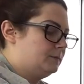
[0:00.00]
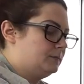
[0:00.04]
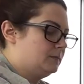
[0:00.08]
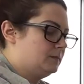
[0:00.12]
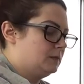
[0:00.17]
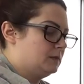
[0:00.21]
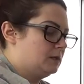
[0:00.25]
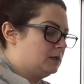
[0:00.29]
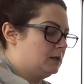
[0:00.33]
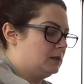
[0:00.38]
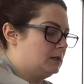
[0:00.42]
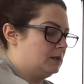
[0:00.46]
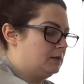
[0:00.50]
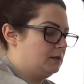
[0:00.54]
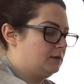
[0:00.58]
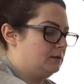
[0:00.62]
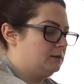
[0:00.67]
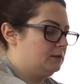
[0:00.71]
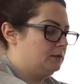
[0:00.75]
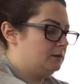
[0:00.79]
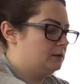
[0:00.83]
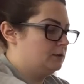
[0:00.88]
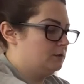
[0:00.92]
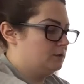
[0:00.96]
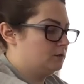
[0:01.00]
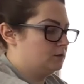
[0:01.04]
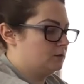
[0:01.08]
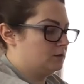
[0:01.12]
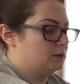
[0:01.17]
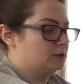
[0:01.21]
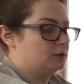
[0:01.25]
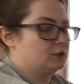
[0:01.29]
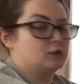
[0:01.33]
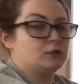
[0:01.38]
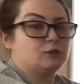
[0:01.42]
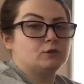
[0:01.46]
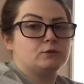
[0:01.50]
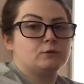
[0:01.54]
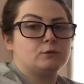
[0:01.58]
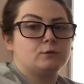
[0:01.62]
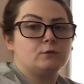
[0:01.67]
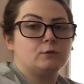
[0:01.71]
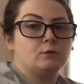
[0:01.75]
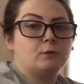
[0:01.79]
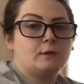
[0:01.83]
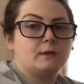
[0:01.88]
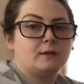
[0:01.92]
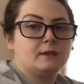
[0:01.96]
Okay, so I just
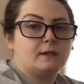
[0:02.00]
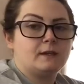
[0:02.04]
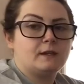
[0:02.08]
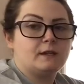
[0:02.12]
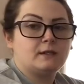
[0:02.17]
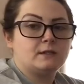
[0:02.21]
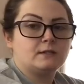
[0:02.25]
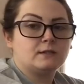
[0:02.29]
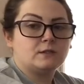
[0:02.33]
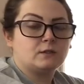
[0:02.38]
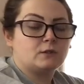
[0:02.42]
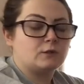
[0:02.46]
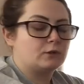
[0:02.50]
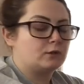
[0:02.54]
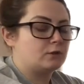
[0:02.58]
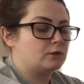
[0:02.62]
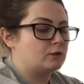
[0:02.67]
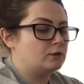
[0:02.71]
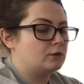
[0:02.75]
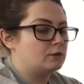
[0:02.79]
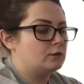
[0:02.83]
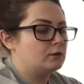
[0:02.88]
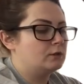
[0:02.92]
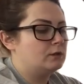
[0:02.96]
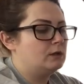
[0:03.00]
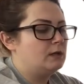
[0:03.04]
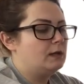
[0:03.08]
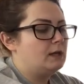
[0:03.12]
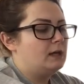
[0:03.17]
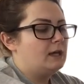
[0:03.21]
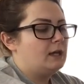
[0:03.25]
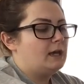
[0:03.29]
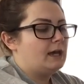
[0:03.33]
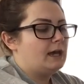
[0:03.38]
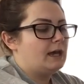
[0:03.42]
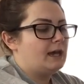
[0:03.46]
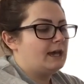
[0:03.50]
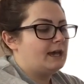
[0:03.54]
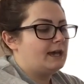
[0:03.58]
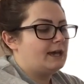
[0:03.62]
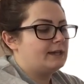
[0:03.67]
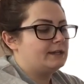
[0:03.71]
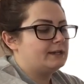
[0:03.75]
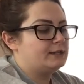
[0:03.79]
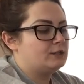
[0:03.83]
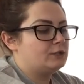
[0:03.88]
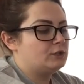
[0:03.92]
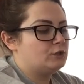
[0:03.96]
drew the circle,
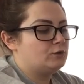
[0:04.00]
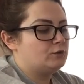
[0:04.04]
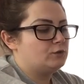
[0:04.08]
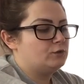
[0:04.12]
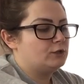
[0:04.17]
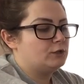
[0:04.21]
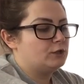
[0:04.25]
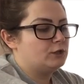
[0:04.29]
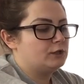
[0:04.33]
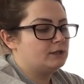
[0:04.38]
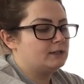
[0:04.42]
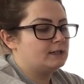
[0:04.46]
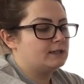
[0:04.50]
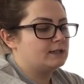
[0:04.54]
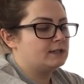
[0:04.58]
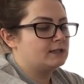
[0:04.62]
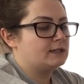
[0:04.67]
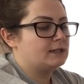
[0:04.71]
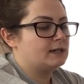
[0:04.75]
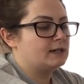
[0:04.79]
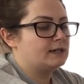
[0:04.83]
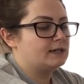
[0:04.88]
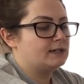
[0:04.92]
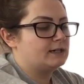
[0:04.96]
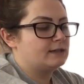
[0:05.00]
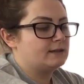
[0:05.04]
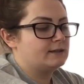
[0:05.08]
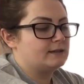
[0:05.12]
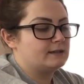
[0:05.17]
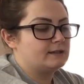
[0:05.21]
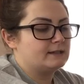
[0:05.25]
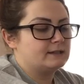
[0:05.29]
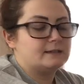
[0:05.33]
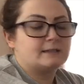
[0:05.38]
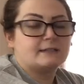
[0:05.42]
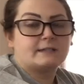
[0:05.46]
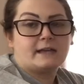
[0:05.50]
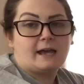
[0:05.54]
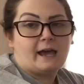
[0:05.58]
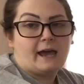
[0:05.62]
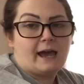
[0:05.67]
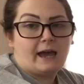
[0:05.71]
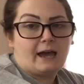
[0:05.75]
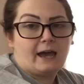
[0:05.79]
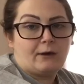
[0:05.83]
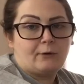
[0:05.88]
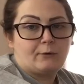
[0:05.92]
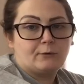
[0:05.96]
and you could cut this
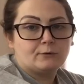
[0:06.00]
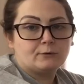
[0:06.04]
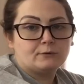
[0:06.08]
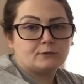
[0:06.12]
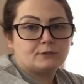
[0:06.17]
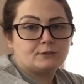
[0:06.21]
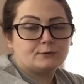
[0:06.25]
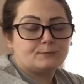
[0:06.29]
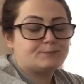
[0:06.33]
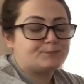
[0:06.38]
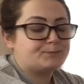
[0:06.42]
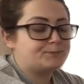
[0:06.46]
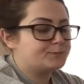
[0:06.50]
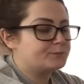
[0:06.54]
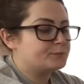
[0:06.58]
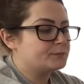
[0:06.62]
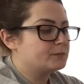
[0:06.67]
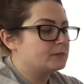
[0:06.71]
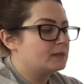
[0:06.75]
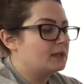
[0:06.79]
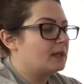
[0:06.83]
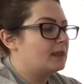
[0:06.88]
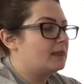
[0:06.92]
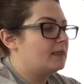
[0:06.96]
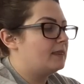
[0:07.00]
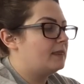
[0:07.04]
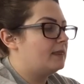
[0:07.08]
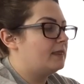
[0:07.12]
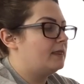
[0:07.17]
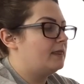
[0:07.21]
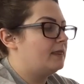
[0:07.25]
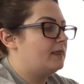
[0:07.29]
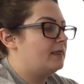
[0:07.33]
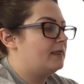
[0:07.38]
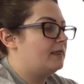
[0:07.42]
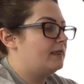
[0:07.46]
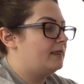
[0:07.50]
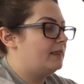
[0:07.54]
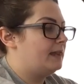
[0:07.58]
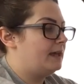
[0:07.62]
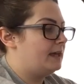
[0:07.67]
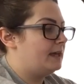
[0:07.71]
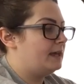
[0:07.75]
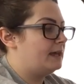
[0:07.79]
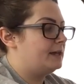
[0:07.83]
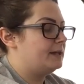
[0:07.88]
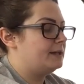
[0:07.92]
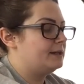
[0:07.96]
out.
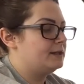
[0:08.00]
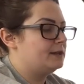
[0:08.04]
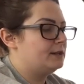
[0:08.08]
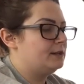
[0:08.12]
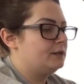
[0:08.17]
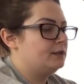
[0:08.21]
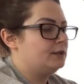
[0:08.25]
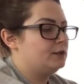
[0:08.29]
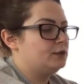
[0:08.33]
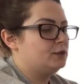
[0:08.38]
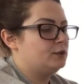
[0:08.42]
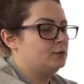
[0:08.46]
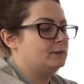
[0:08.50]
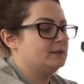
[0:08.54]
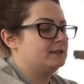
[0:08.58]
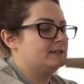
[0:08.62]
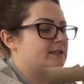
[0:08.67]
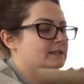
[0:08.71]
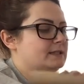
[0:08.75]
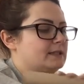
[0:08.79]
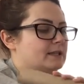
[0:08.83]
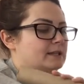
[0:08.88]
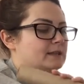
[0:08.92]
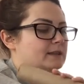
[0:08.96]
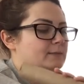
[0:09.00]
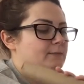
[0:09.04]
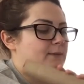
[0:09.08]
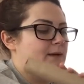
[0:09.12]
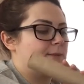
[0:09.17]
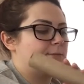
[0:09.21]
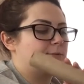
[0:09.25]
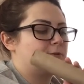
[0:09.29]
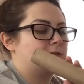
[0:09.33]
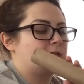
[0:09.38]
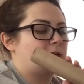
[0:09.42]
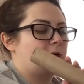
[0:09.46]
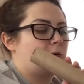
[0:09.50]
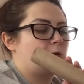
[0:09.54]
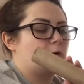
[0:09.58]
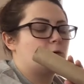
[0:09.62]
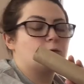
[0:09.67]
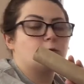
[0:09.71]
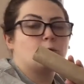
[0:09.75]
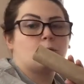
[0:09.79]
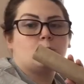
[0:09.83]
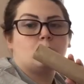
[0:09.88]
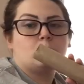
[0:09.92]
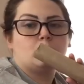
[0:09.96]
Then you would stick the paper towel
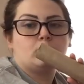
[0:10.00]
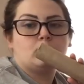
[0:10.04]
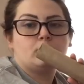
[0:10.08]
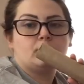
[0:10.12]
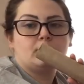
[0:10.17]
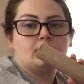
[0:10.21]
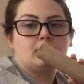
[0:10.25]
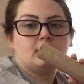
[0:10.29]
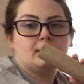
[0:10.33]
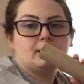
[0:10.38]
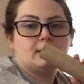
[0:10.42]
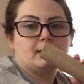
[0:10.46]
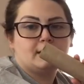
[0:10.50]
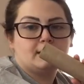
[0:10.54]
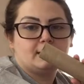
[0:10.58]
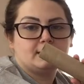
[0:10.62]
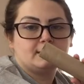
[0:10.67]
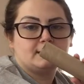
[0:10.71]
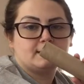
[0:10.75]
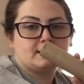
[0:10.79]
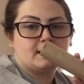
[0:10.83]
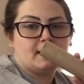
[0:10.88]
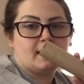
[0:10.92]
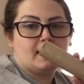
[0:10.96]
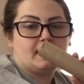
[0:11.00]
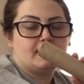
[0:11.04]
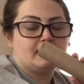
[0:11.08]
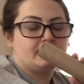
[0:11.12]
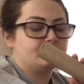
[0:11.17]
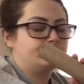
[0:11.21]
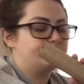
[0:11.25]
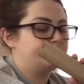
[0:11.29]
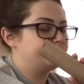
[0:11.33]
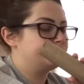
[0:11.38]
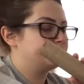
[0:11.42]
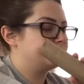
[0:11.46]
roll inside.